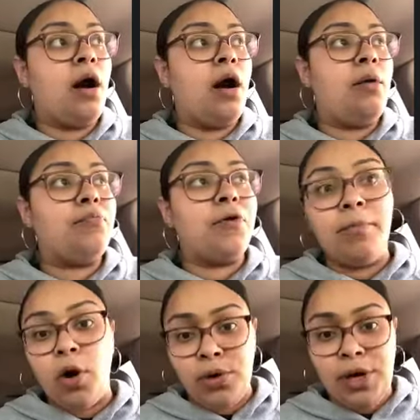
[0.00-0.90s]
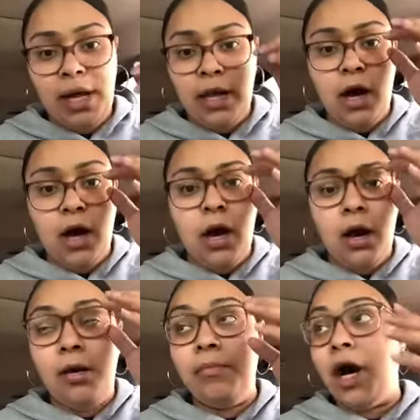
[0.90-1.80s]
um, promoting
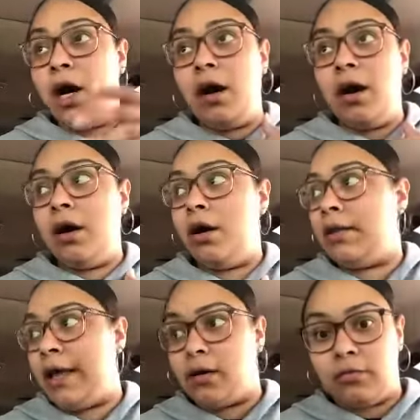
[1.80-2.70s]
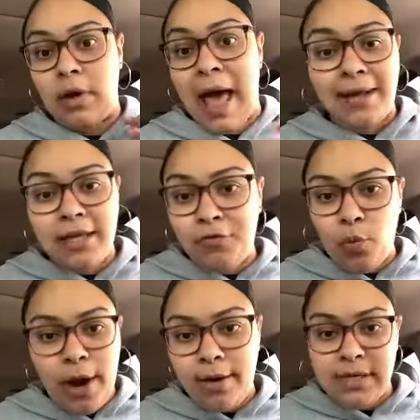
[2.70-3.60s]
um, uh, like
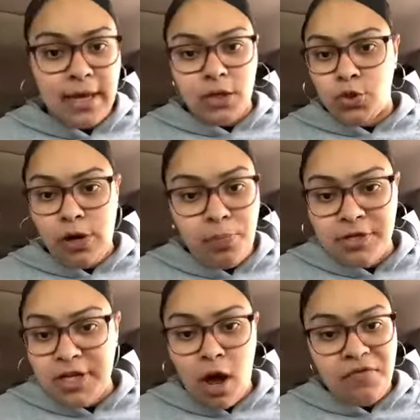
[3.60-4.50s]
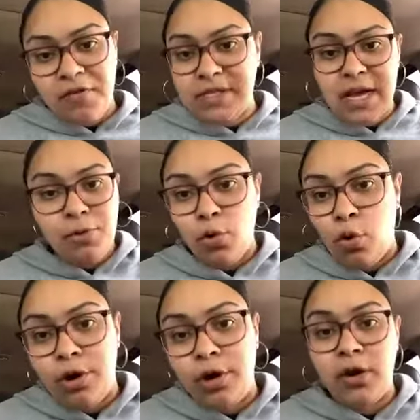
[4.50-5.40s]
activewear to get a 20% off every time you
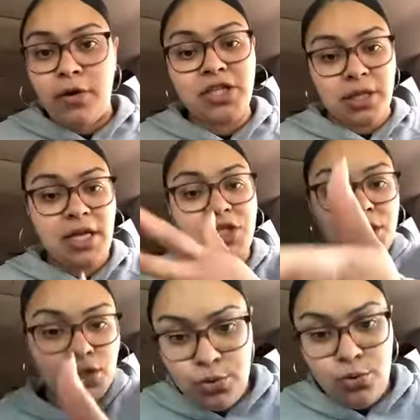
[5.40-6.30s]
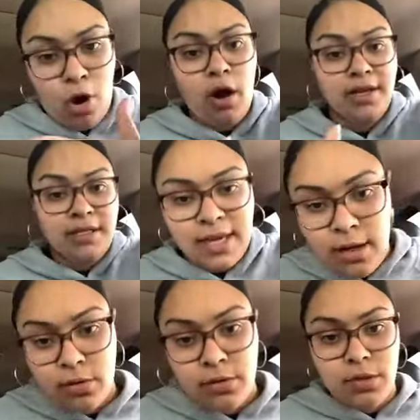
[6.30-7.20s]
order, congratulations, you are in
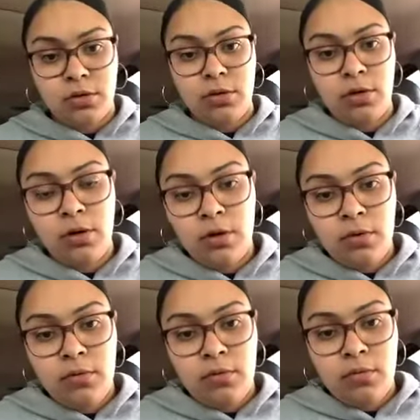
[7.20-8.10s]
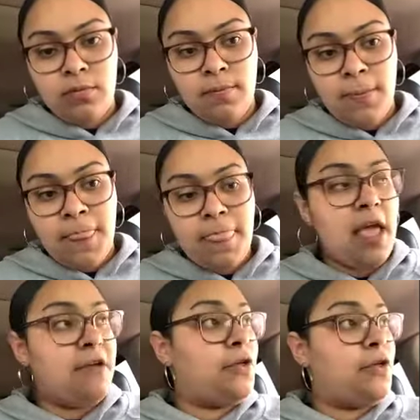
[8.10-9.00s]
sales.
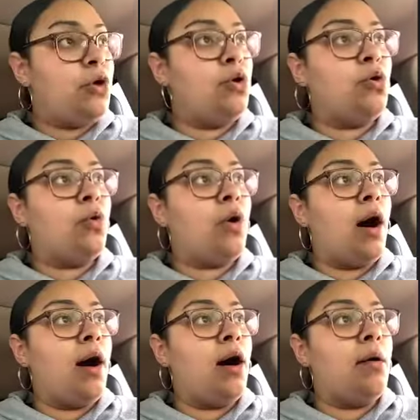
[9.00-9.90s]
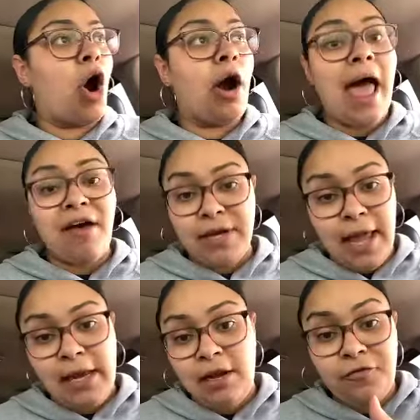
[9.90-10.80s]
If you um, are
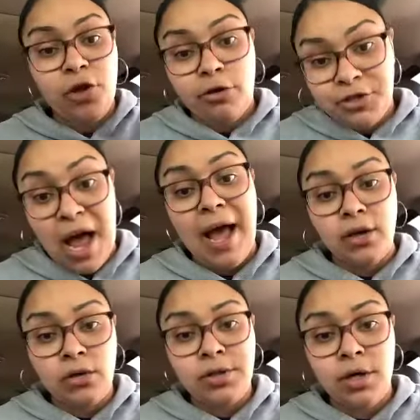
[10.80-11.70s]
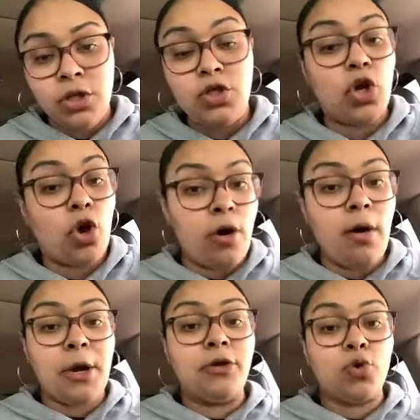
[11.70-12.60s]
advocating for your child to go to a
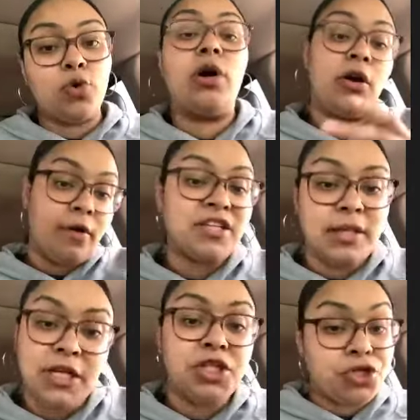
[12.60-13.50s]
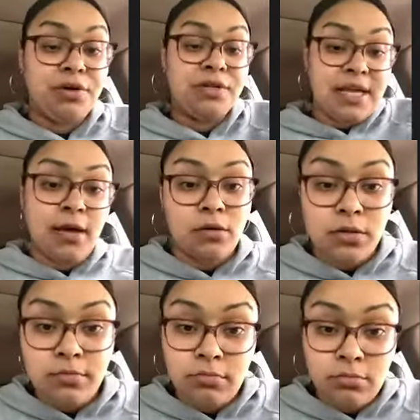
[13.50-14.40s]
better school, congratulations, you're in sales.